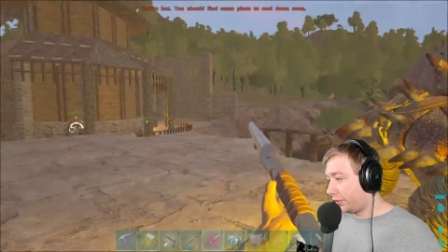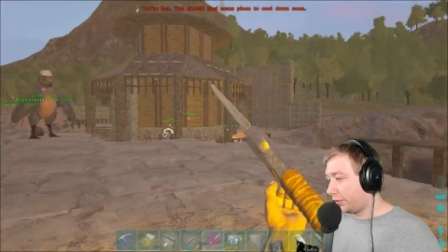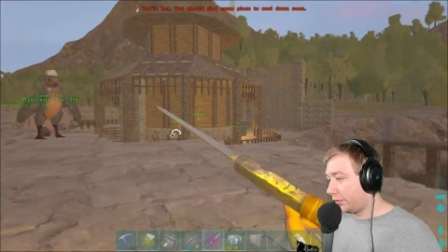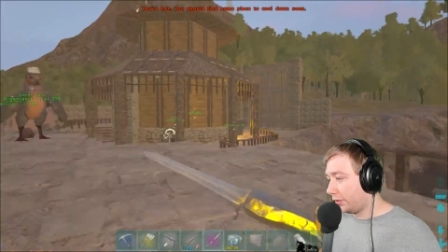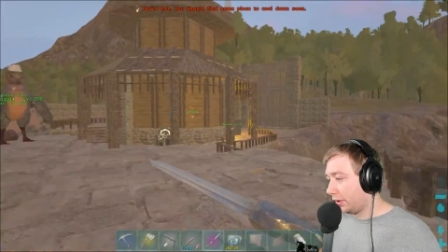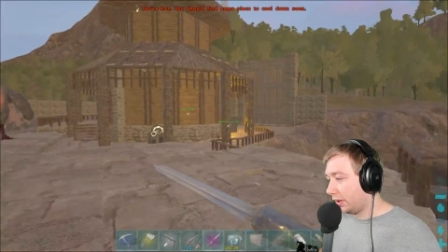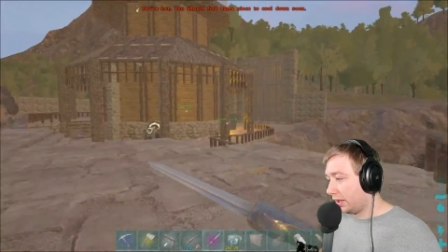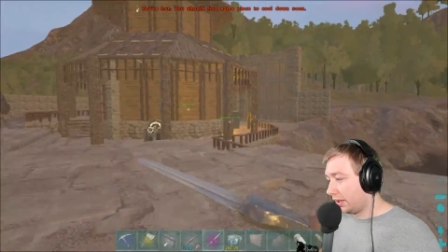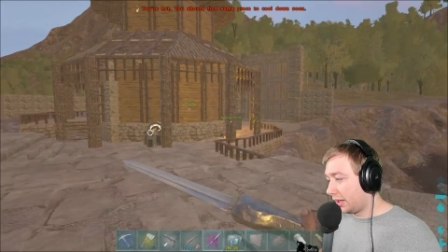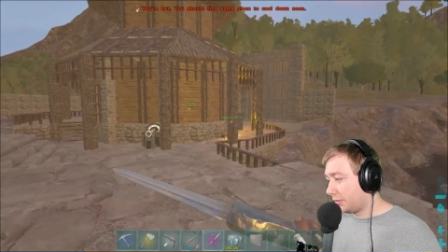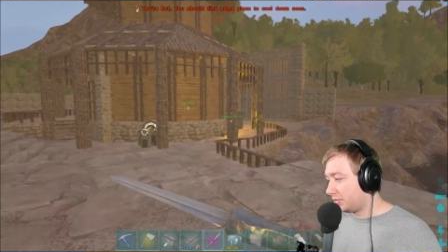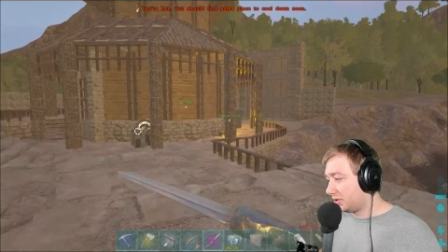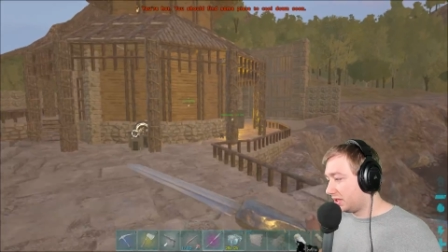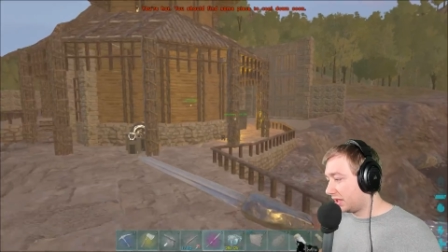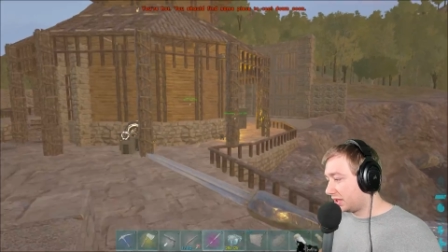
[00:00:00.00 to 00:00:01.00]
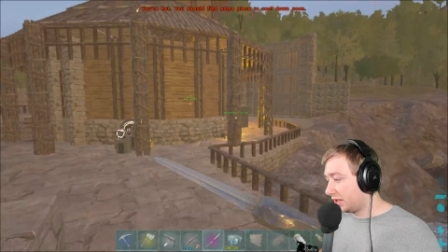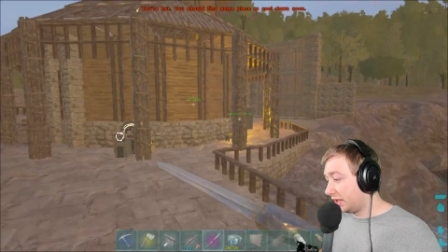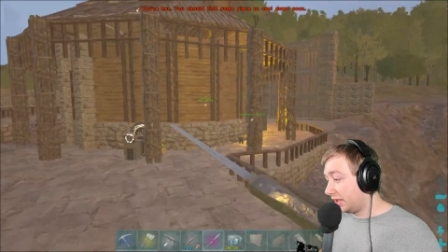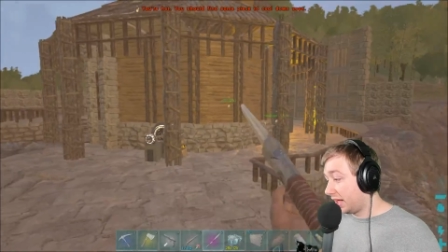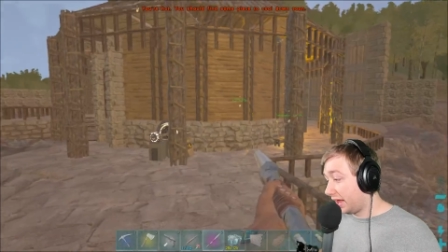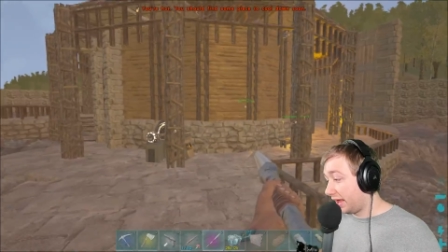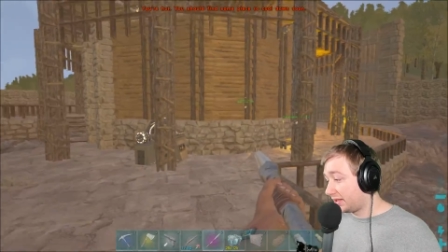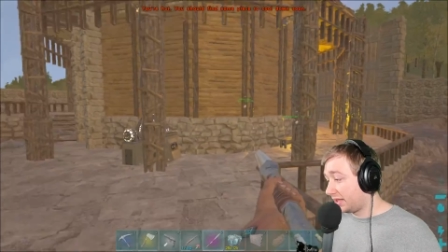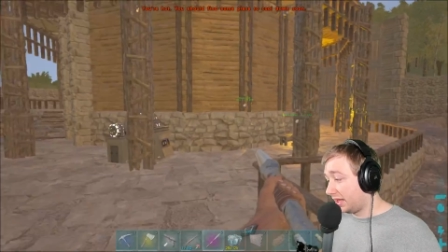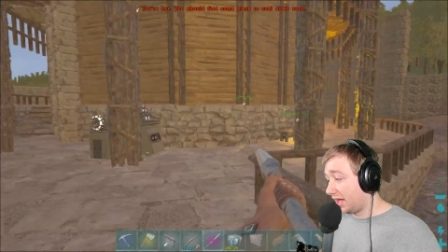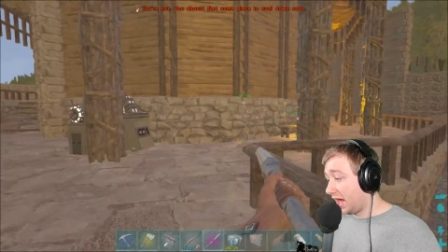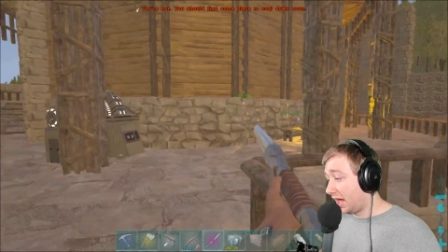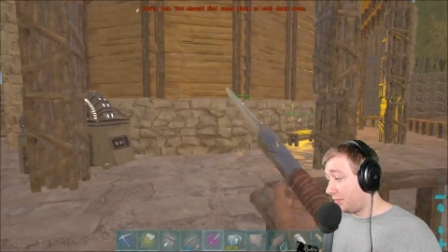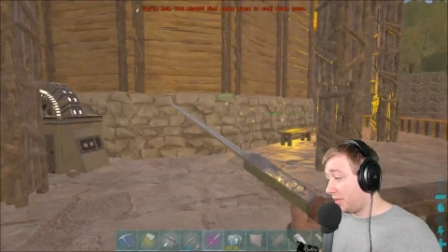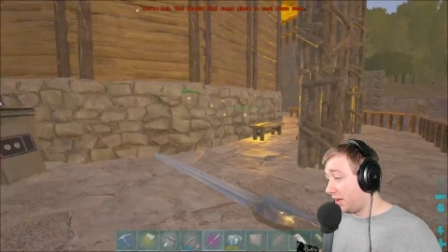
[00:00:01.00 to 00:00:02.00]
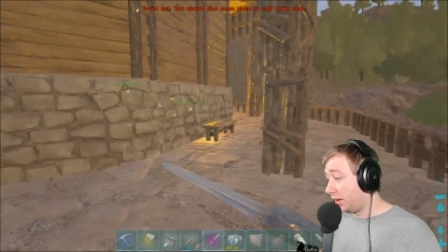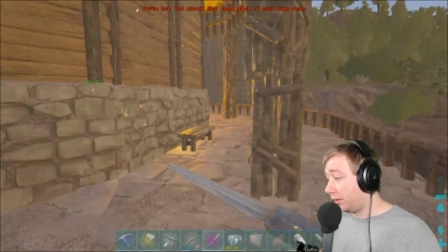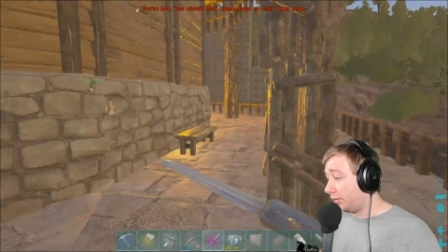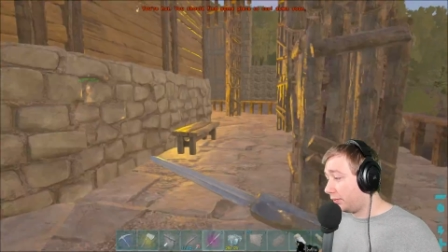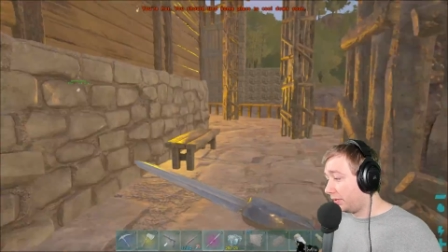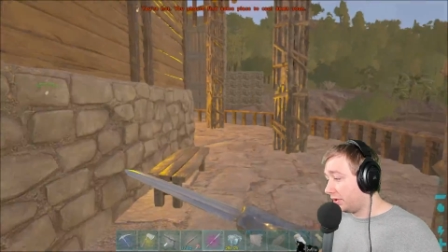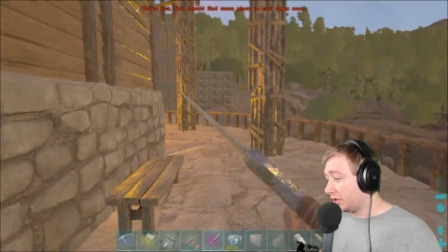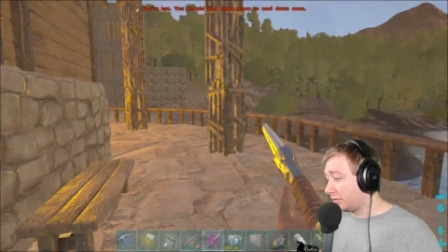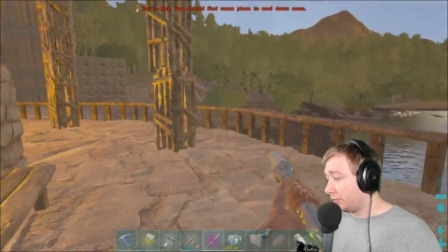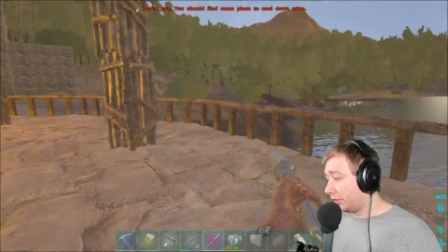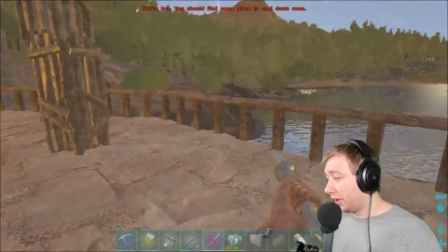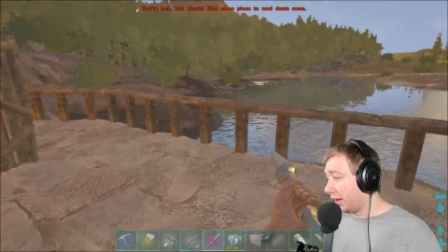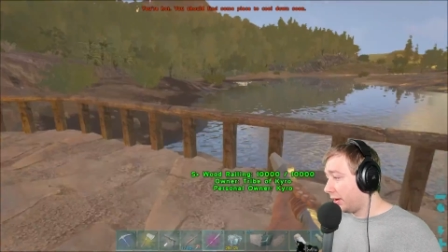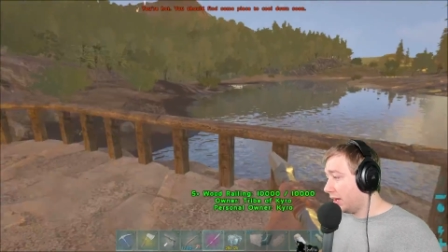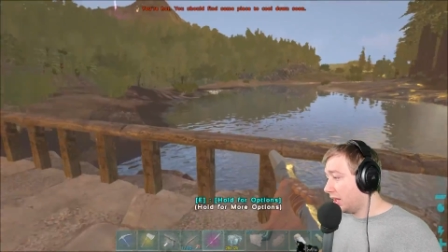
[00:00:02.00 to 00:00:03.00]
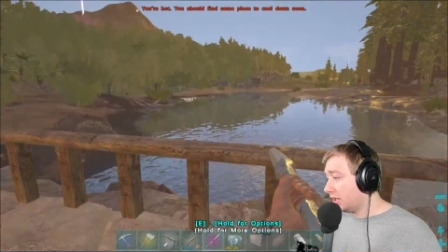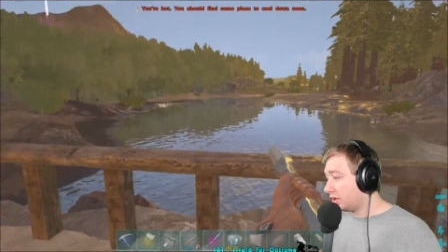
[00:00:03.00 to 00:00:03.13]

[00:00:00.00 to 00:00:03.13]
per times 60. Yeah, that's a lot of metal we just pulled out.